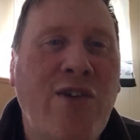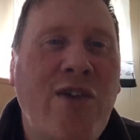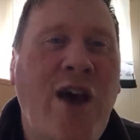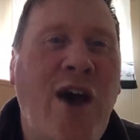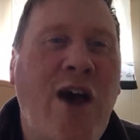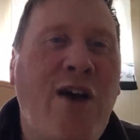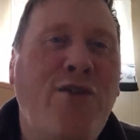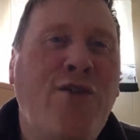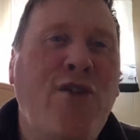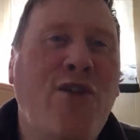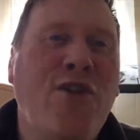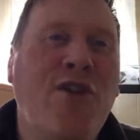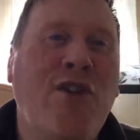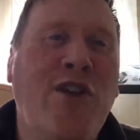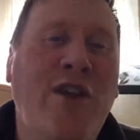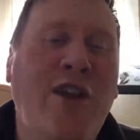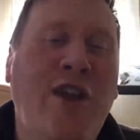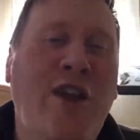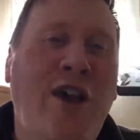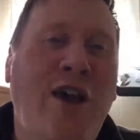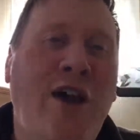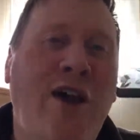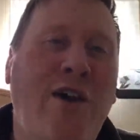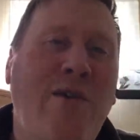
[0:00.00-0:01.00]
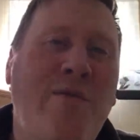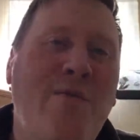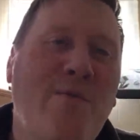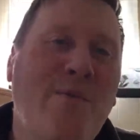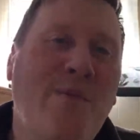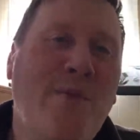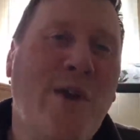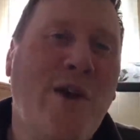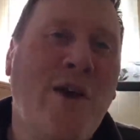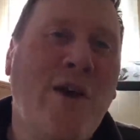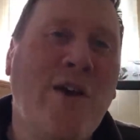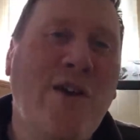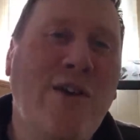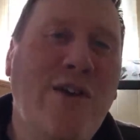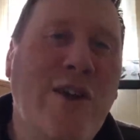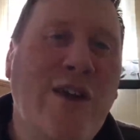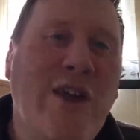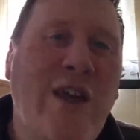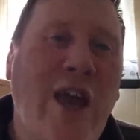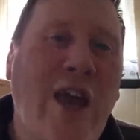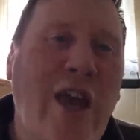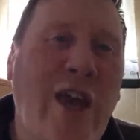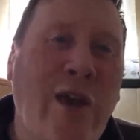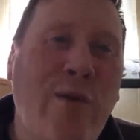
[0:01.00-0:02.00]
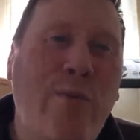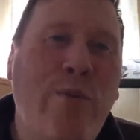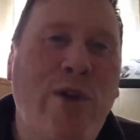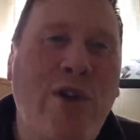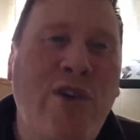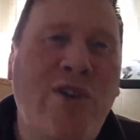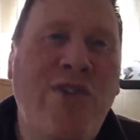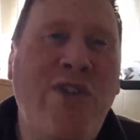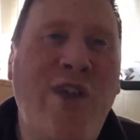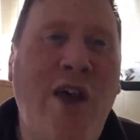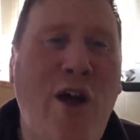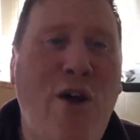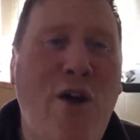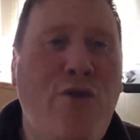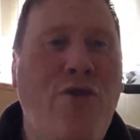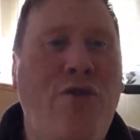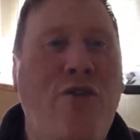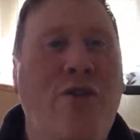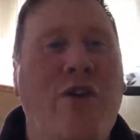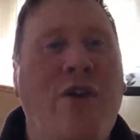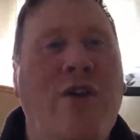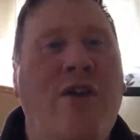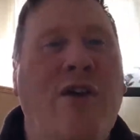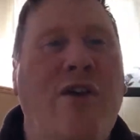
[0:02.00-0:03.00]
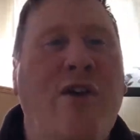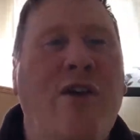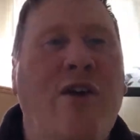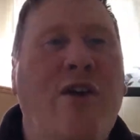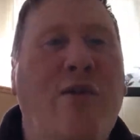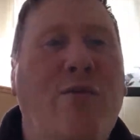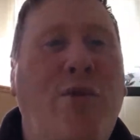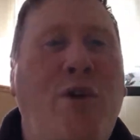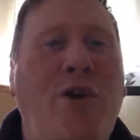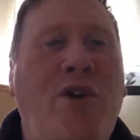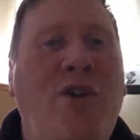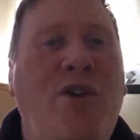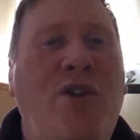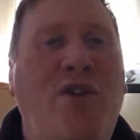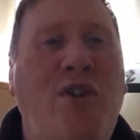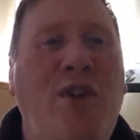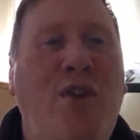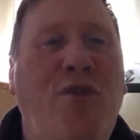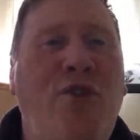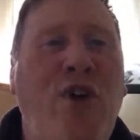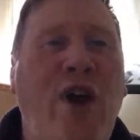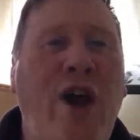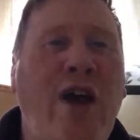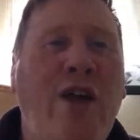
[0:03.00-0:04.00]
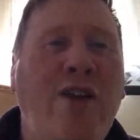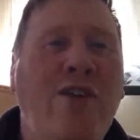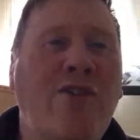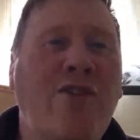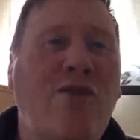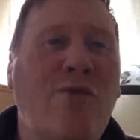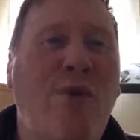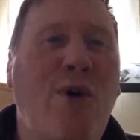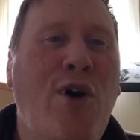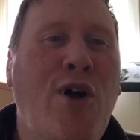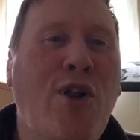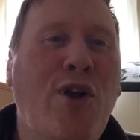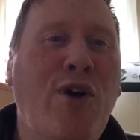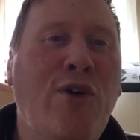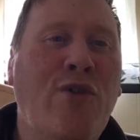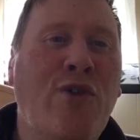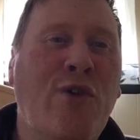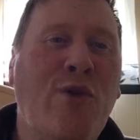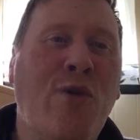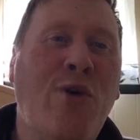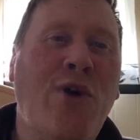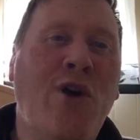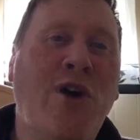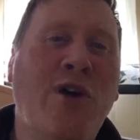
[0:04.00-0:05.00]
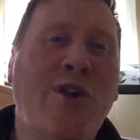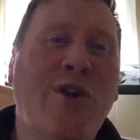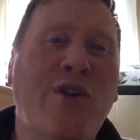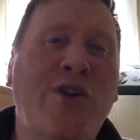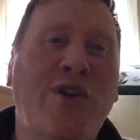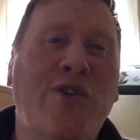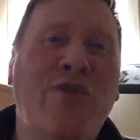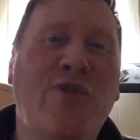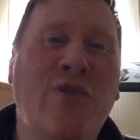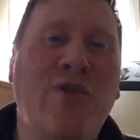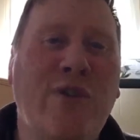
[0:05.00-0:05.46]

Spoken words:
after the game itself. But you see fans from all over the world.